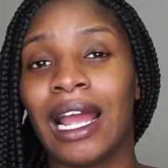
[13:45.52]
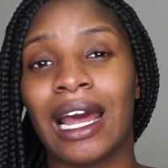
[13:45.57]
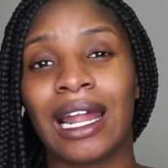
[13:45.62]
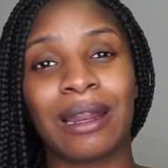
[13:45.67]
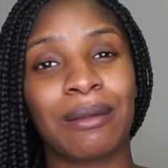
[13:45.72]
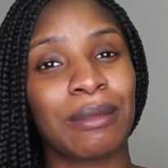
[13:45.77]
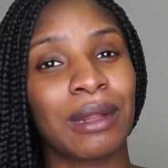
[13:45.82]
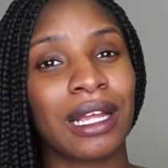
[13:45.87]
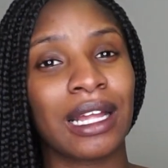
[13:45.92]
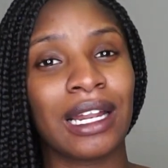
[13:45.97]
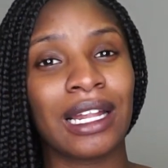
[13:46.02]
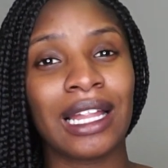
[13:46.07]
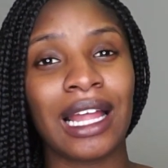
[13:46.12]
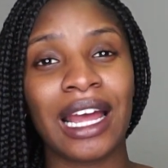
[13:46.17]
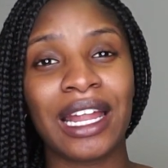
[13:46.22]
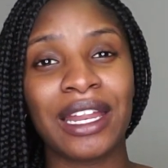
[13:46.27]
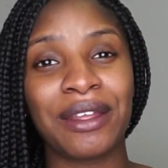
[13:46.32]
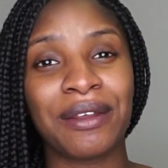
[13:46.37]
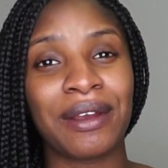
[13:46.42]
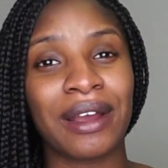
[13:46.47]
And I'm not gonna
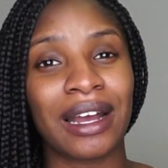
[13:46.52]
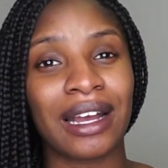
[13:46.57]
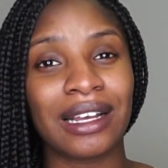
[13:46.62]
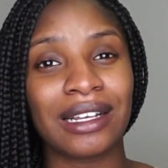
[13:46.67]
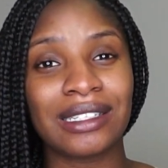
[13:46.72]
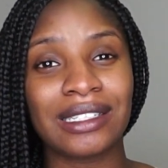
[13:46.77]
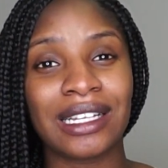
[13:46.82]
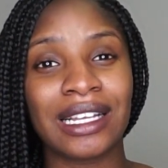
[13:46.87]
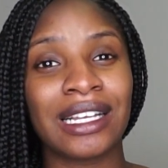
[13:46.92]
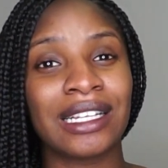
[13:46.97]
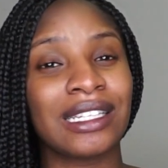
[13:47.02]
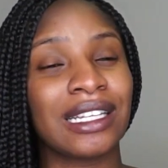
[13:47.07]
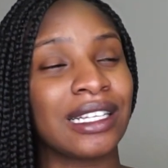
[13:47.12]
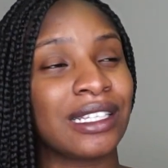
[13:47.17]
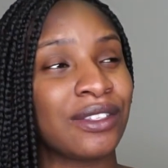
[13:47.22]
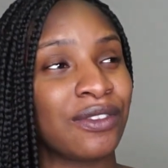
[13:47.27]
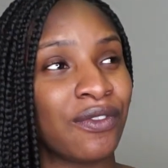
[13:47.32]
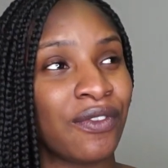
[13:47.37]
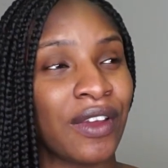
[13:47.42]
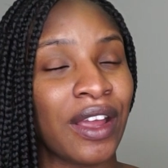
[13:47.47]
lie to you guys,
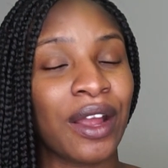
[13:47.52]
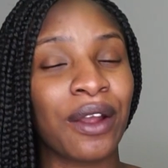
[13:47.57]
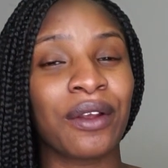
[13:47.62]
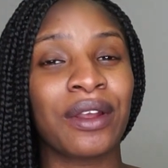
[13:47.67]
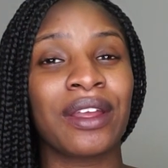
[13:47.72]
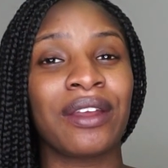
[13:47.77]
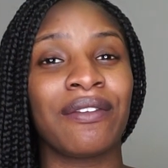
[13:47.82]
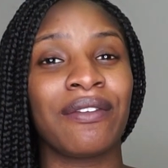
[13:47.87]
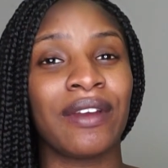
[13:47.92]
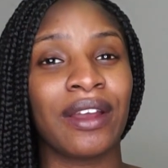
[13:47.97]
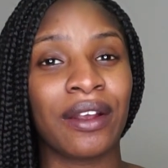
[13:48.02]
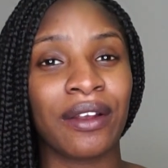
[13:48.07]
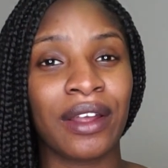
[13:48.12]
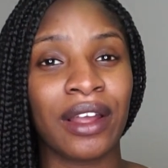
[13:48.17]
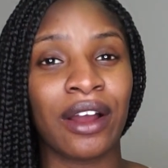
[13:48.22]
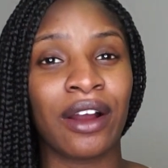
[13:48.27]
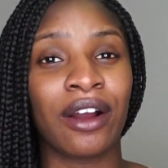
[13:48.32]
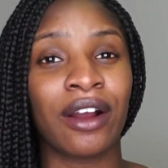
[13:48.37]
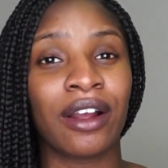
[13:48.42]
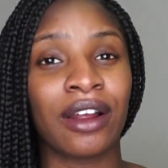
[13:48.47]
it's very, very
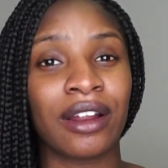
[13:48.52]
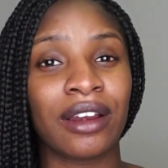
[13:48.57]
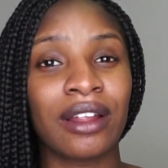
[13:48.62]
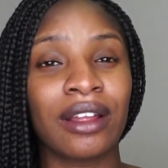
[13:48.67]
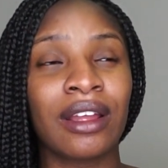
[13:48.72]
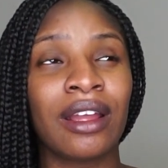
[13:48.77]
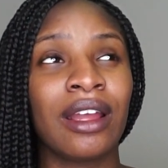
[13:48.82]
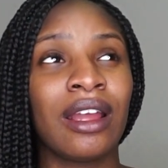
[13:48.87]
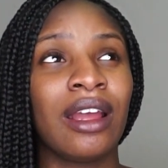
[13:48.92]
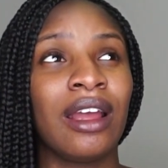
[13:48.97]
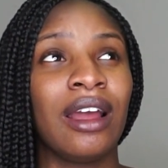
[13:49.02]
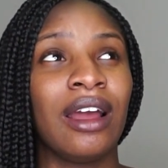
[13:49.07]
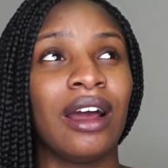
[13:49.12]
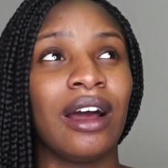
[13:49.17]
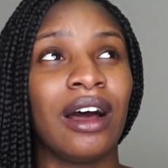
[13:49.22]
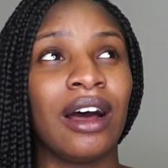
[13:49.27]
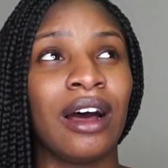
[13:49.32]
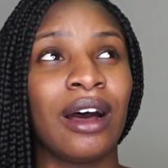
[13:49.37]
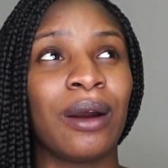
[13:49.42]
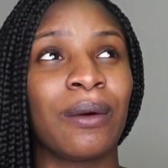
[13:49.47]
hard.
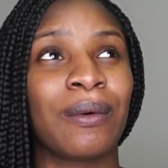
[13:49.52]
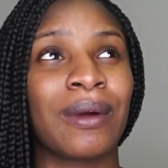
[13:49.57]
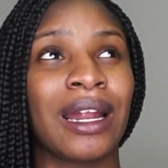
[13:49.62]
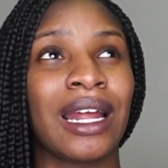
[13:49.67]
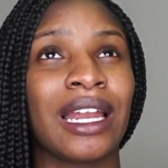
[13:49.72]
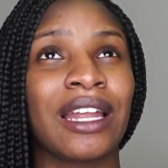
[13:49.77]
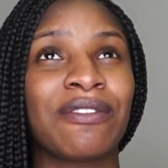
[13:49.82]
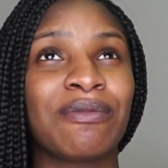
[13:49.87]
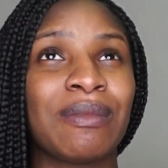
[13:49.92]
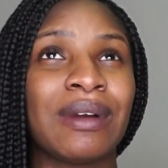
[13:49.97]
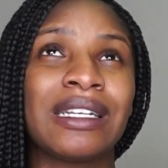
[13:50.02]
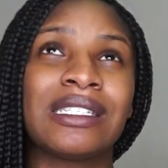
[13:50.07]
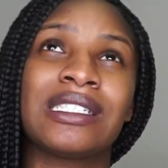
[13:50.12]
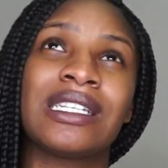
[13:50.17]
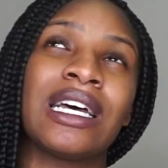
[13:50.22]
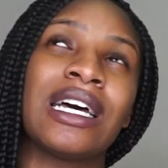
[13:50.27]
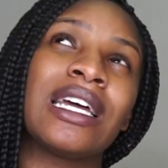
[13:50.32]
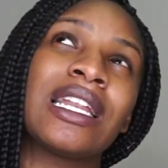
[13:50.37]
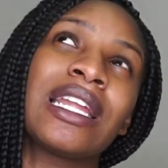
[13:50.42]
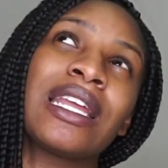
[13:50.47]
When I left my
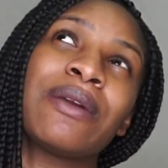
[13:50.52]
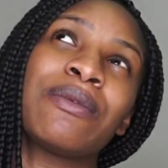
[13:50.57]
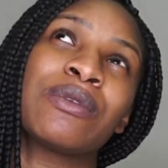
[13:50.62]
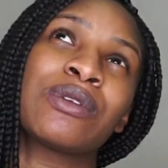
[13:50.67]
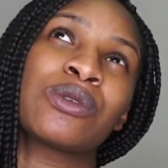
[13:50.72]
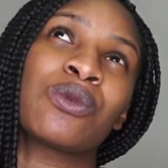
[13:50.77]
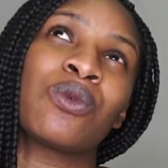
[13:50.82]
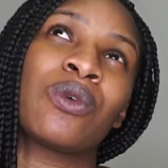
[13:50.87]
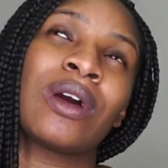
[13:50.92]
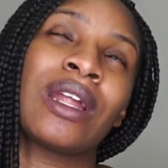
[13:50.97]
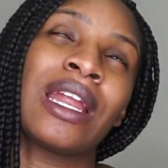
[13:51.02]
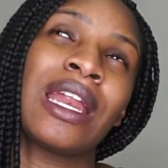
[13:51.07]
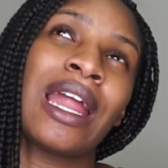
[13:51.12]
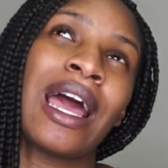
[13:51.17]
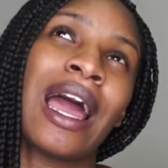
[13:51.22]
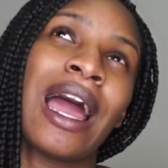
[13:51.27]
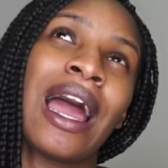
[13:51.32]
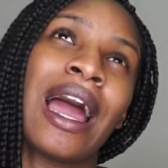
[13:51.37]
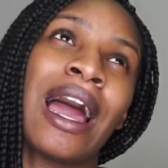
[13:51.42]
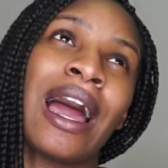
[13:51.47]
son, he was
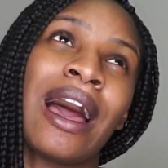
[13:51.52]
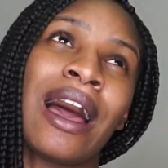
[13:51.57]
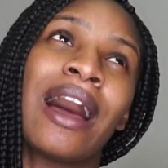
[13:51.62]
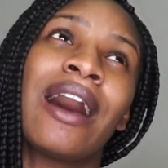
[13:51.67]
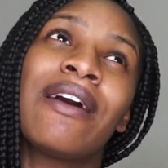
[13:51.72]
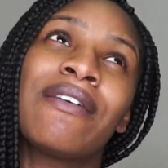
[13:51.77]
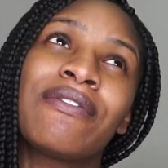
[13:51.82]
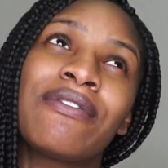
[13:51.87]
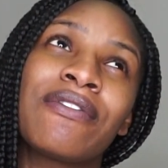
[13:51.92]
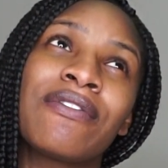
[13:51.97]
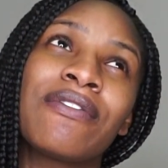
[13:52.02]
1.5.